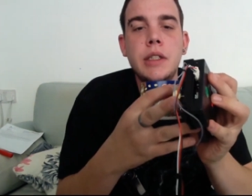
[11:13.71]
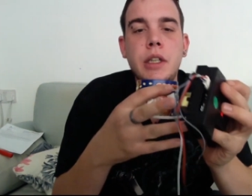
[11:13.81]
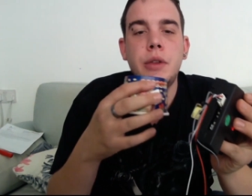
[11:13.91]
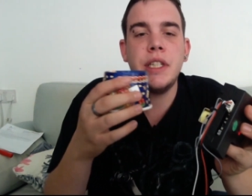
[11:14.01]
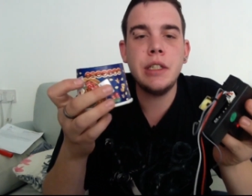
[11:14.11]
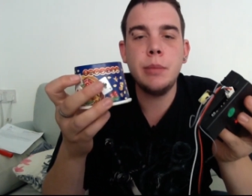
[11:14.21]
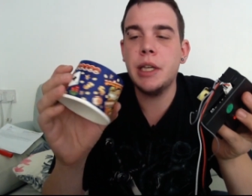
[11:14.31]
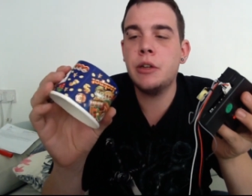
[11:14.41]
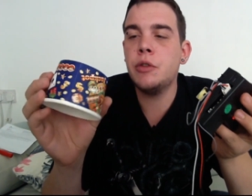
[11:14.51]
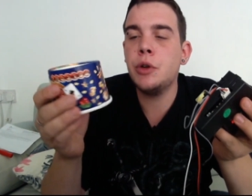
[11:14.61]
So this is a
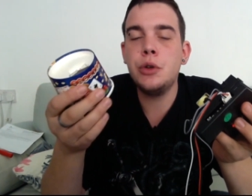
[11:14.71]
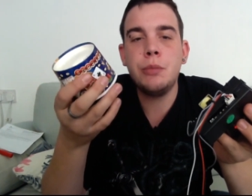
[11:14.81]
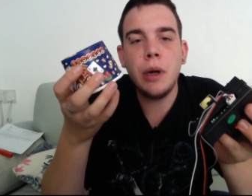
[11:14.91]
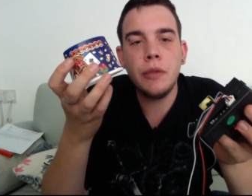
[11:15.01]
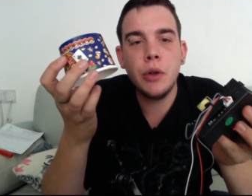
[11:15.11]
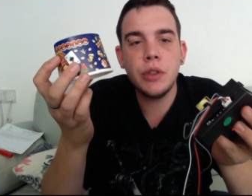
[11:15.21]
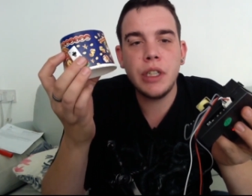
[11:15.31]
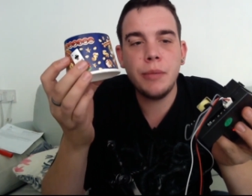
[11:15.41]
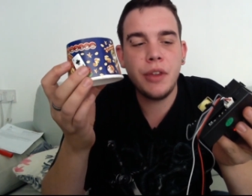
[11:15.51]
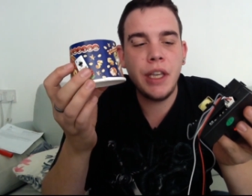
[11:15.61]
bit crude, but I've
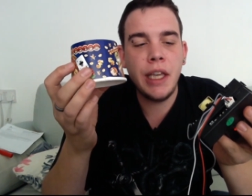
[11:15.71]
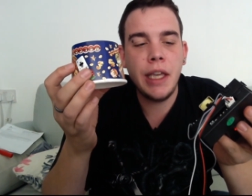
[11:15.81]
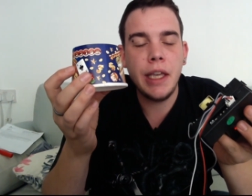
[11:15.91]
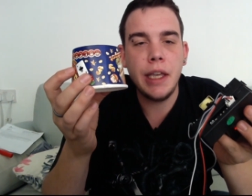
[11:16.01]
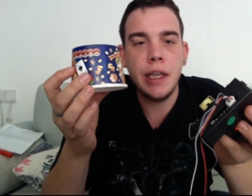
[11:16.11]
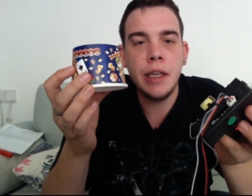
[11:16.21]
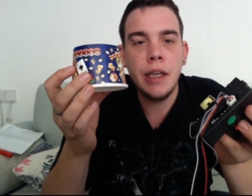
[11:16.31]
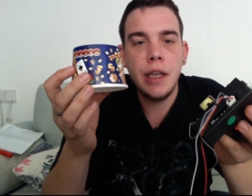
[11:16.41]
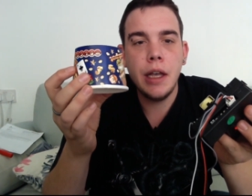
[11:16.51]
got something here.